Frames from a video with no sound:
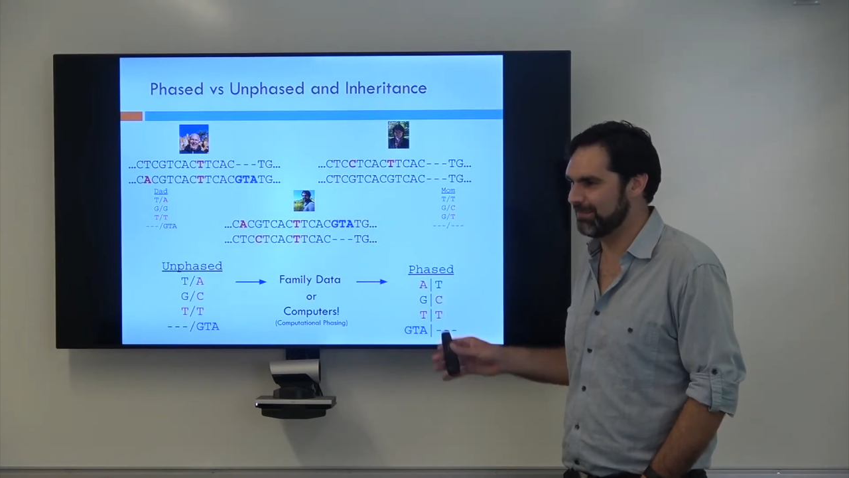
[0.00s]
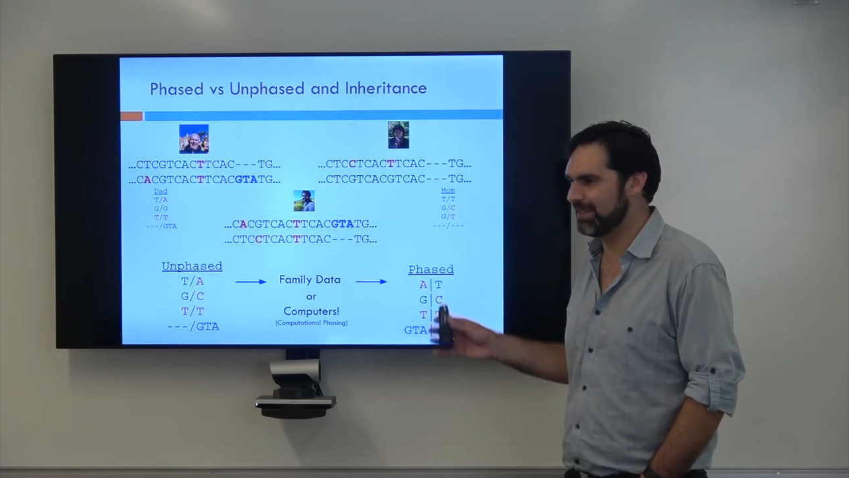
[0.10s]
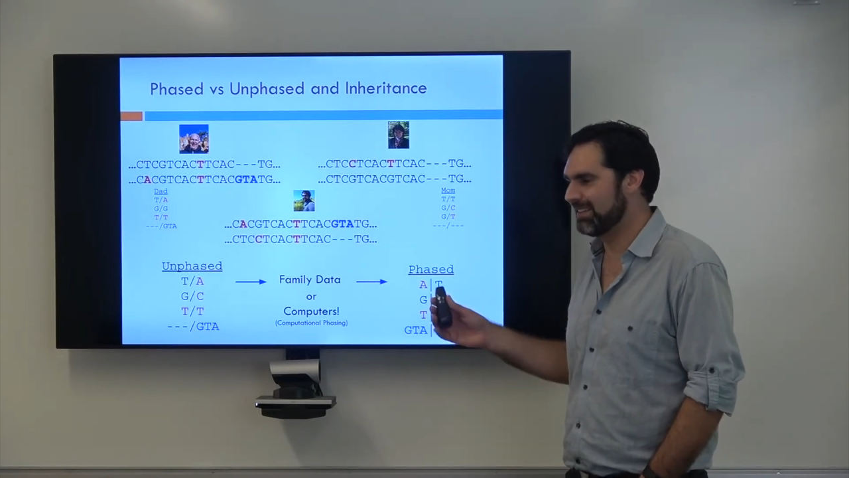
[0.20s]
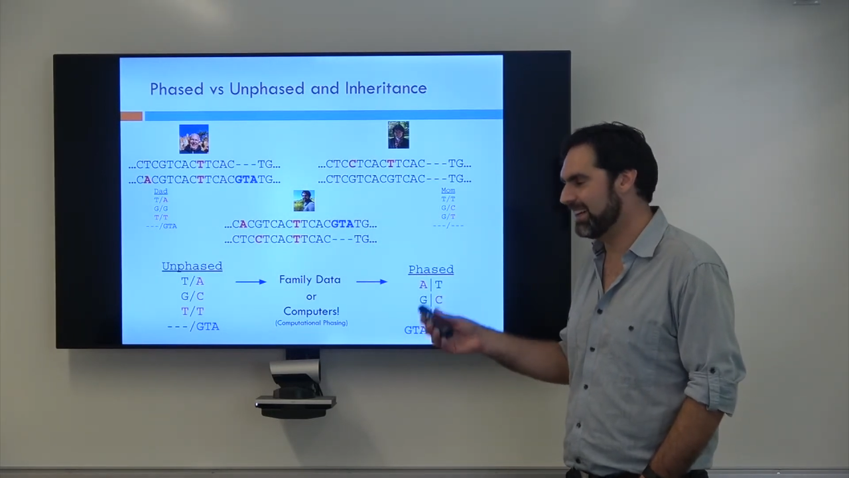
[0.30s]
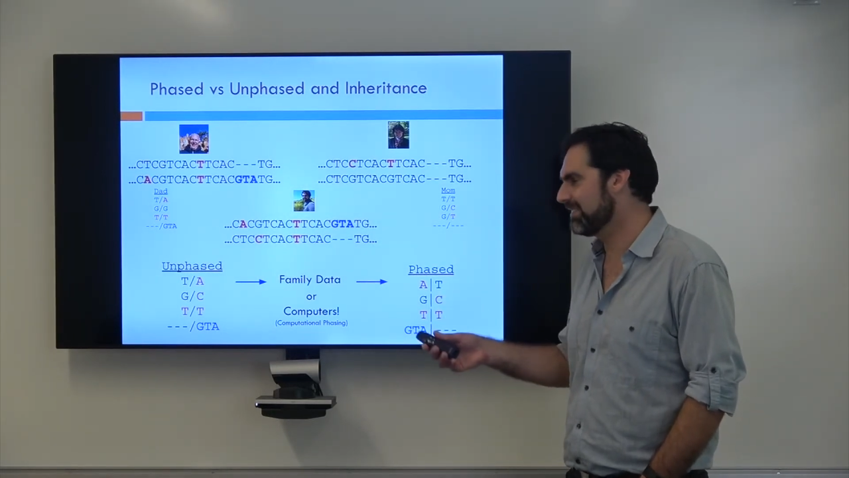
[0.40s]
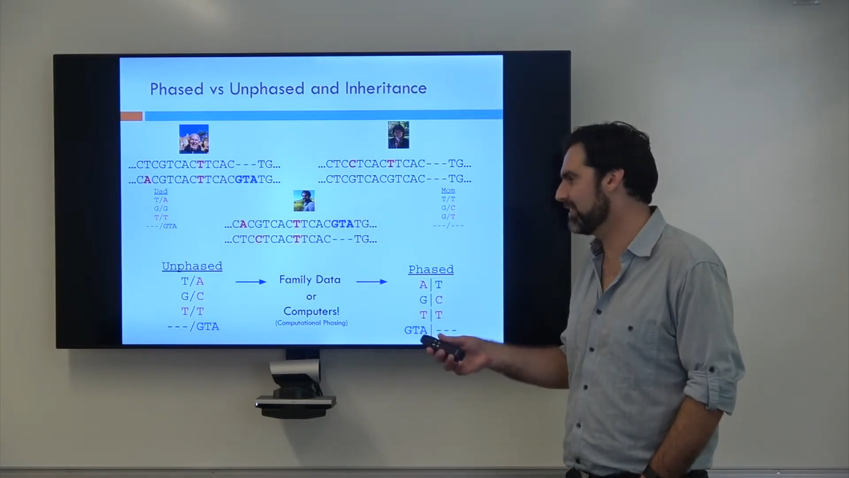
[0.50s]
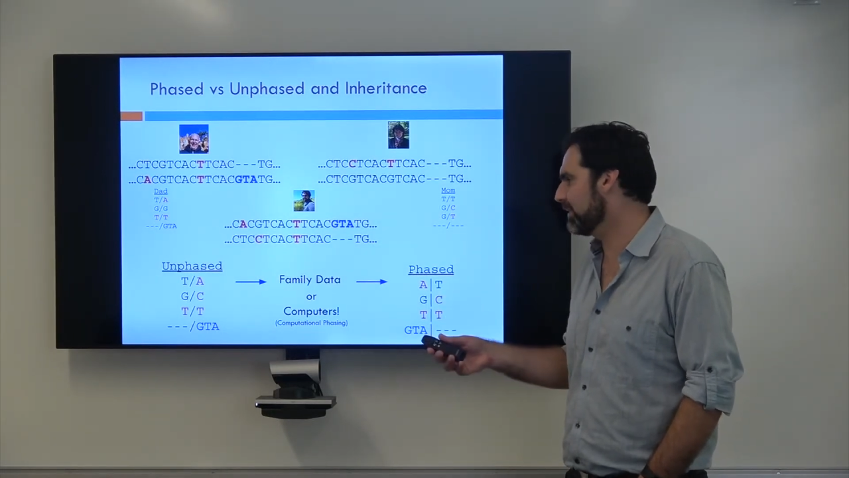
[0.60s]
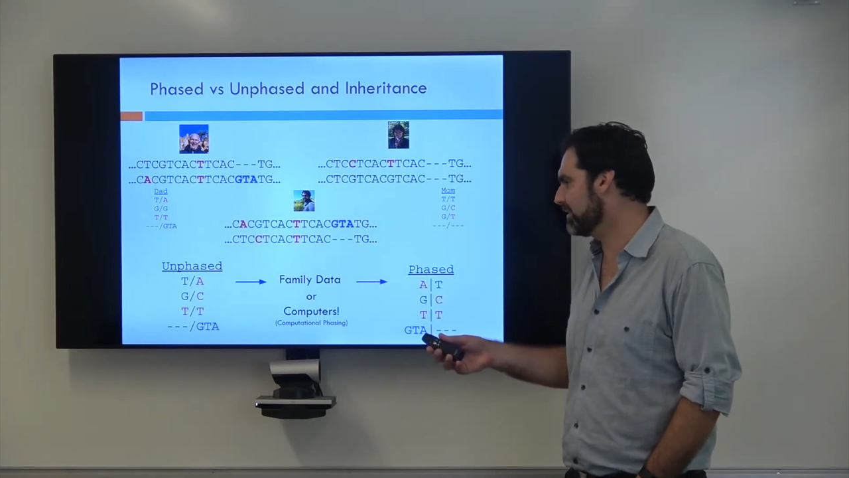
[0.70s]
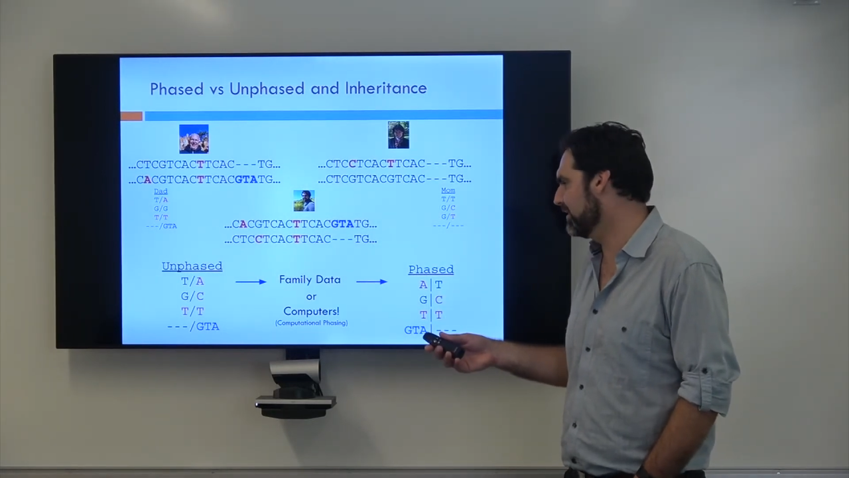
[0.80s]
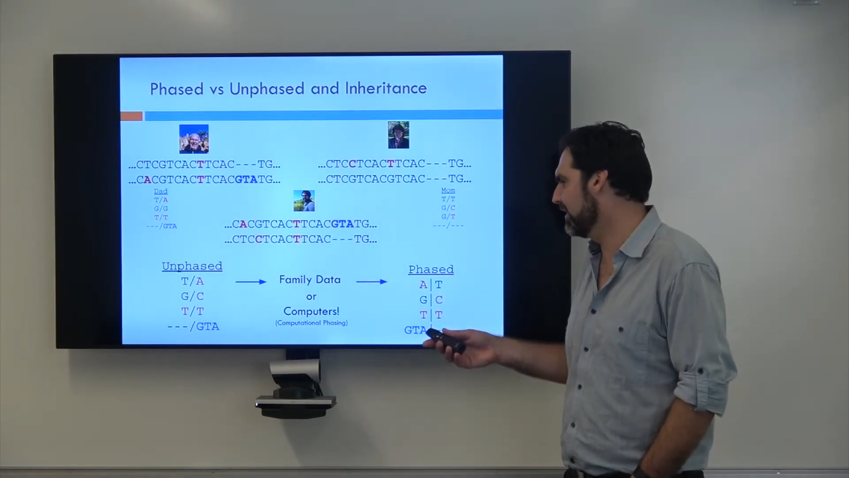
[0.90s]
But to answer your
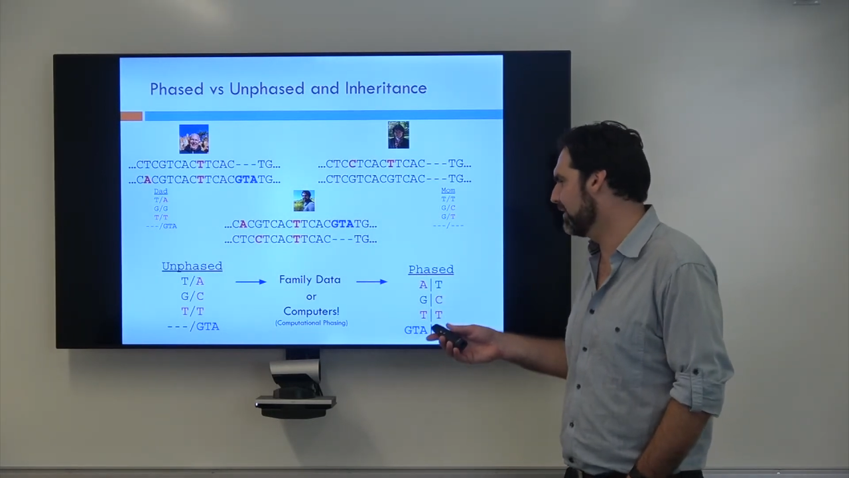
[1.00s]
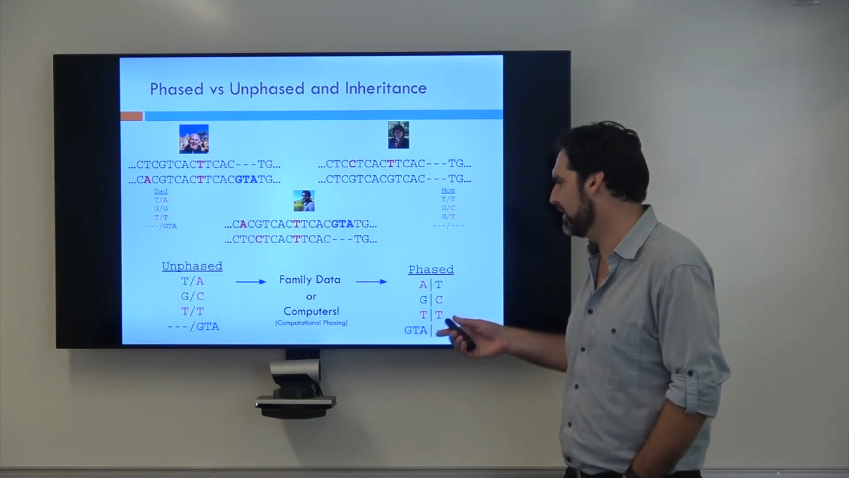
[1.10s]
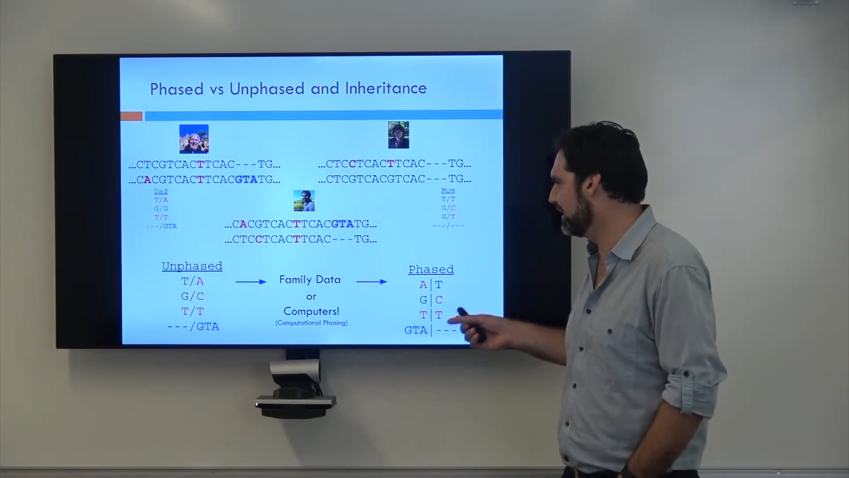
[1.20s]
question, no,